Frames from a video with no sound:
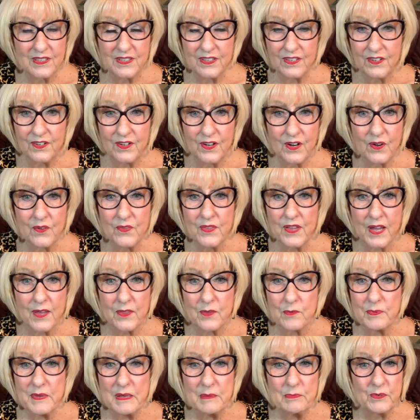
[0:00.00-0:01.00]
You know, the
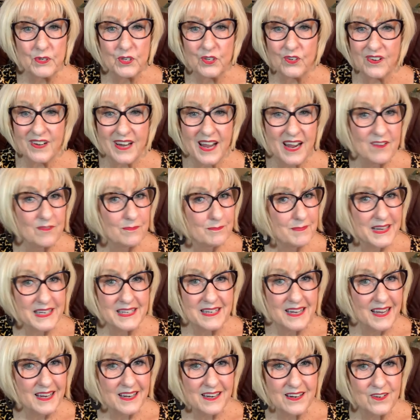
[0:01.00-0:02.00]
other people in your life might
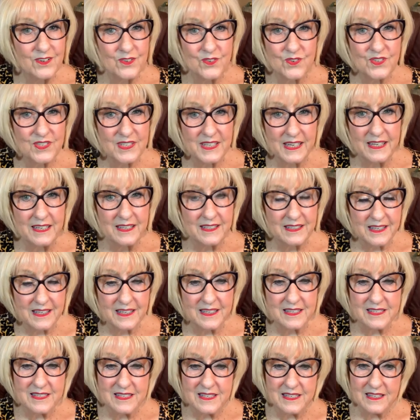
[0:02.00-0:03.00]
not understand
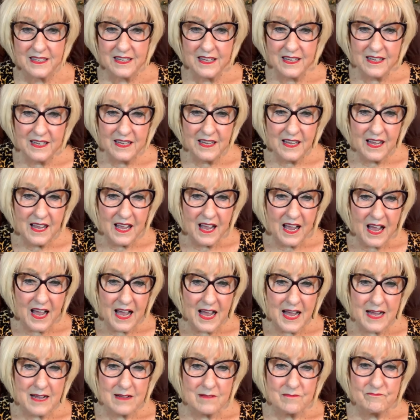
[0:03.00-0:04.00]
this.
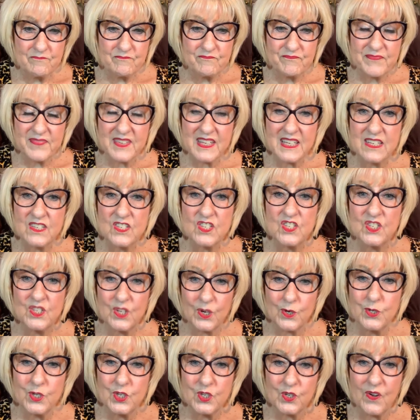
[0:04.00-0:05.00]

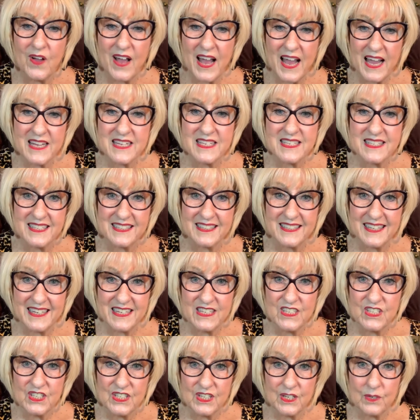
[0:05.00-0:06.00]
Social
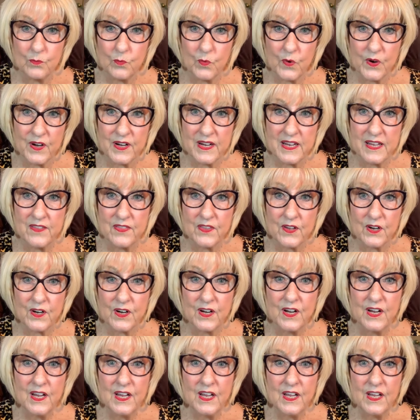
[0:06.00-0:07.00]
isolation, where either
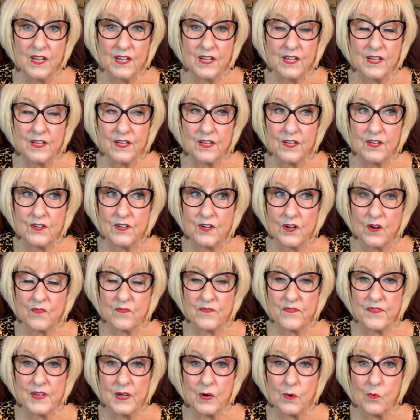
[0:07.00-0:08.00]
you don't
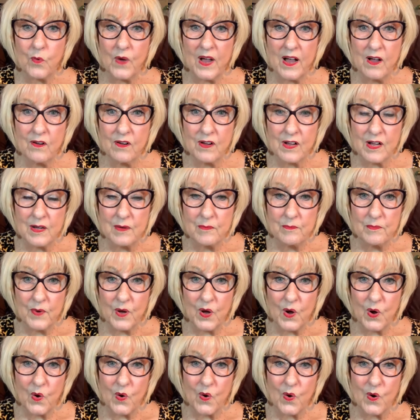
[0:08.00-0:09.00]
feel welcome
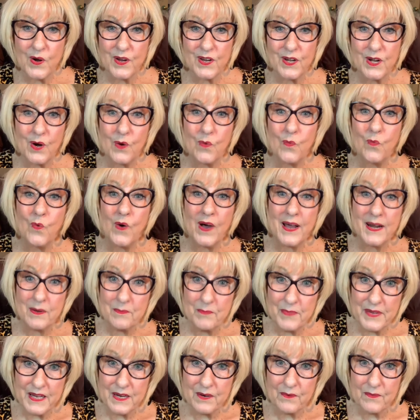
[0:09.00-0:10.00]
or you don't want to
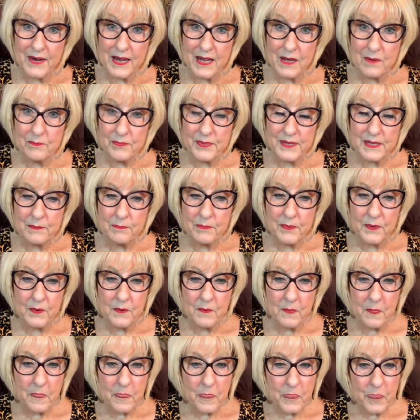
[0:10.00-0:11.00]
be around people.